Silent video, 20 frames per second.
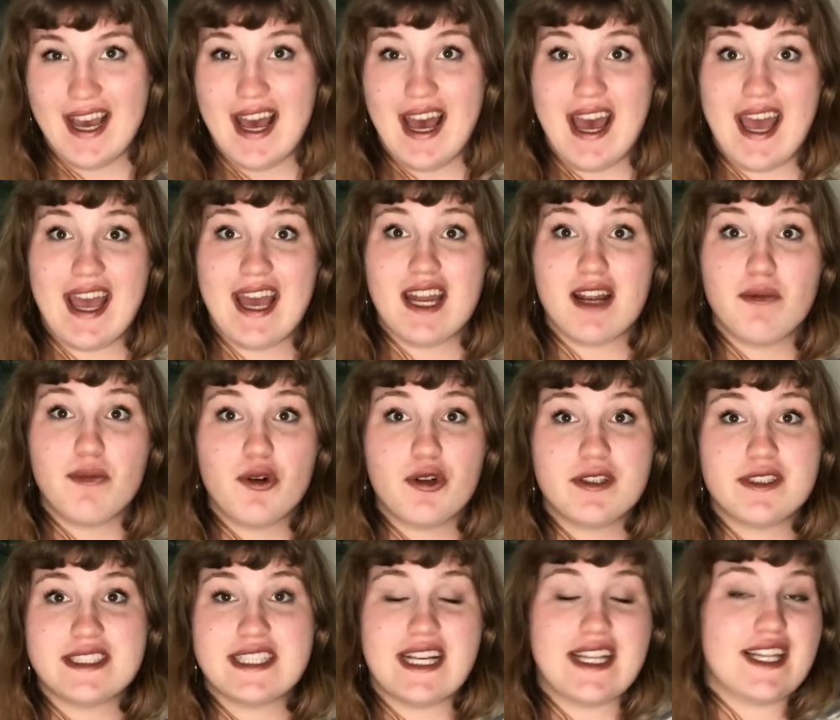
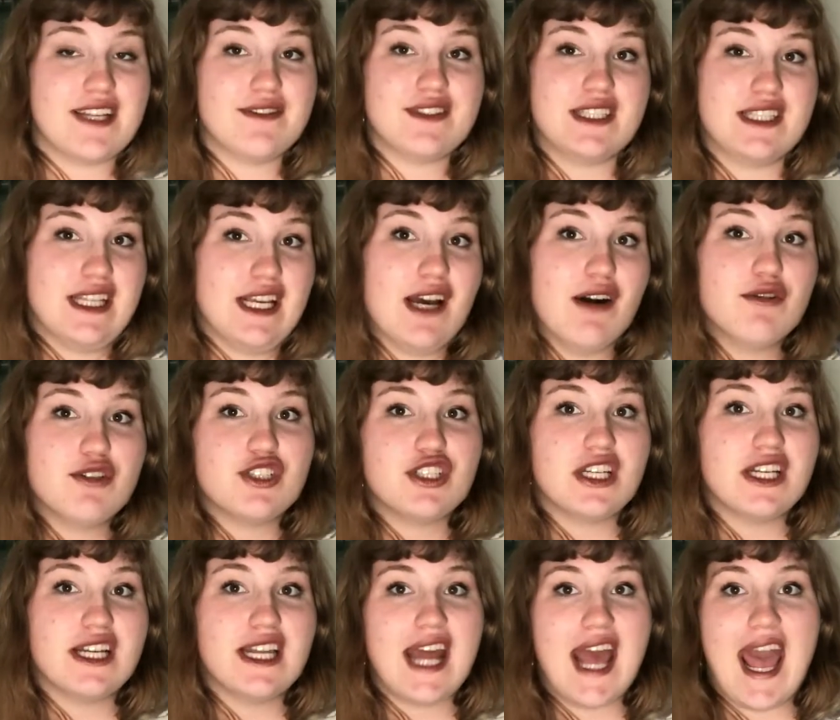animals that lived in the
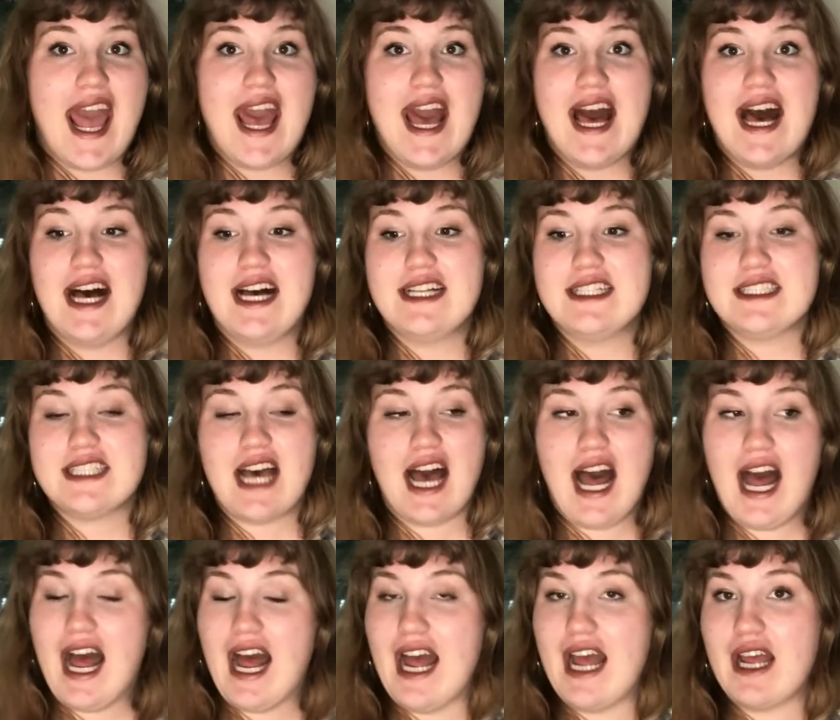ocean, and
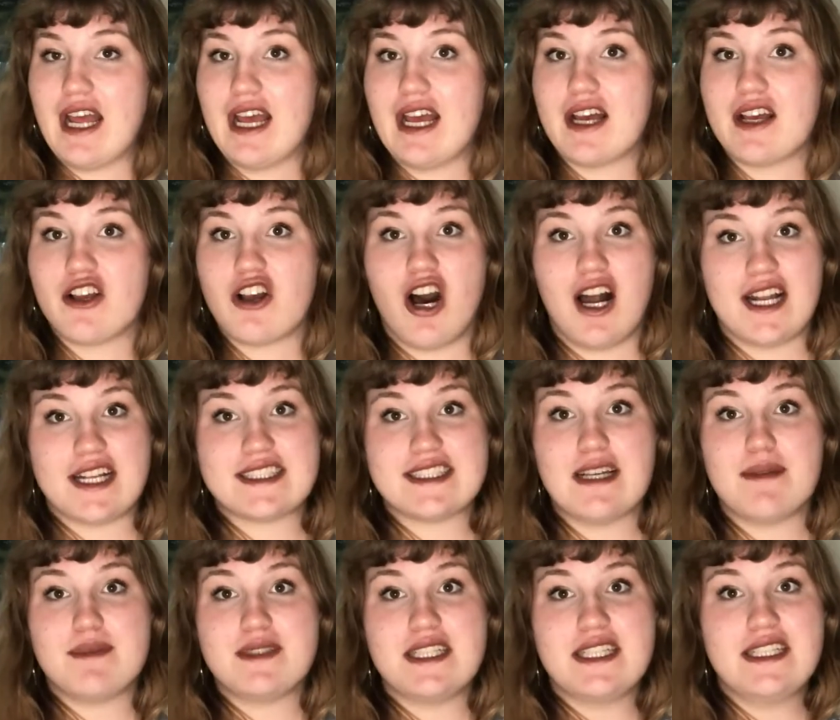I got
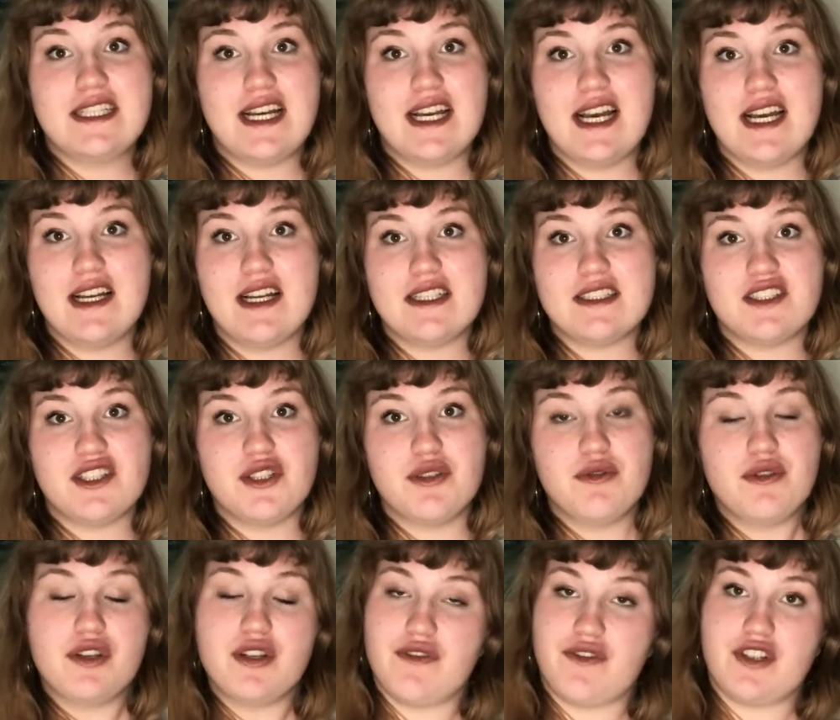accepted to
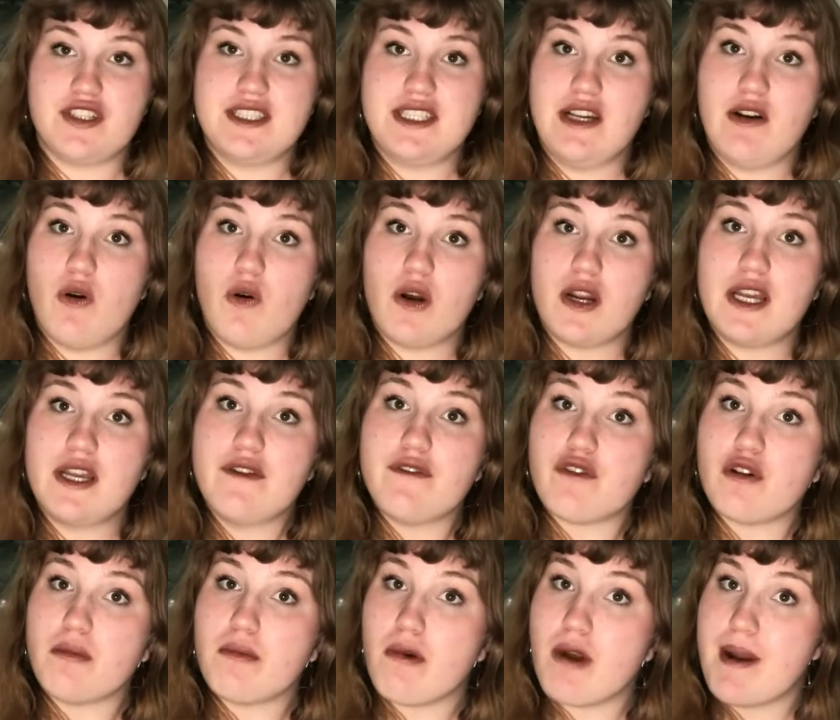University of Oregon
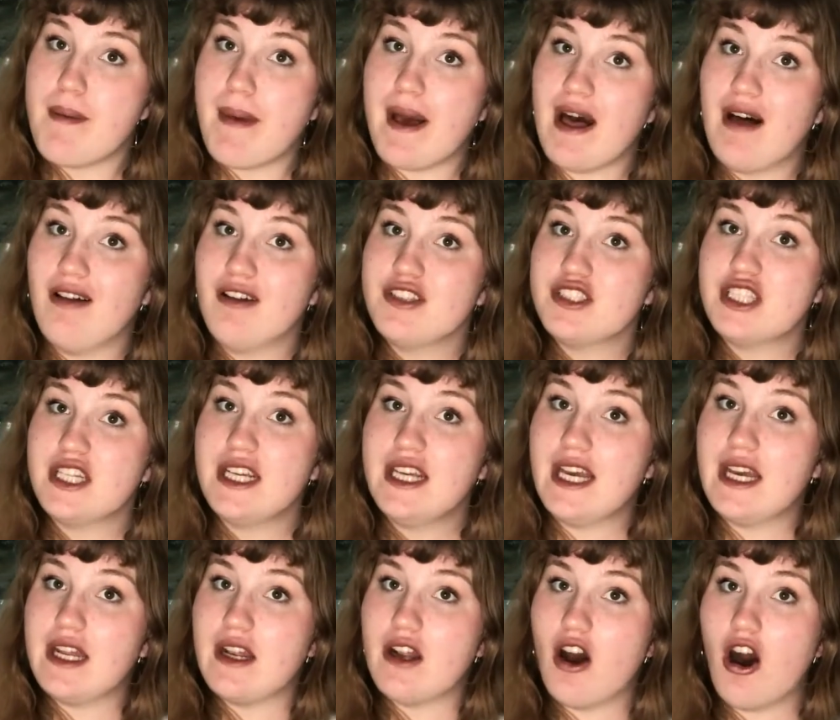for marine biology,
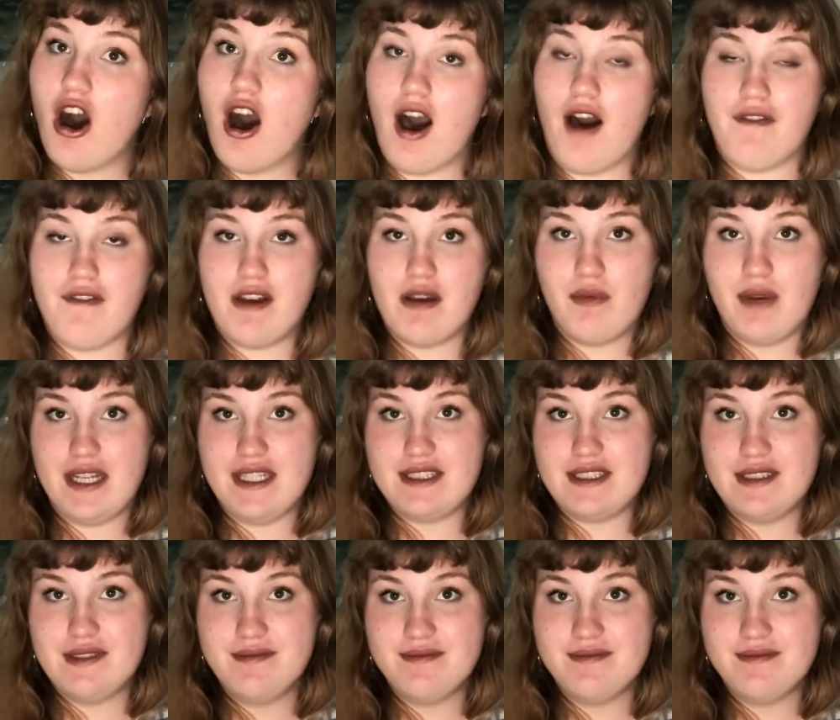and off I went.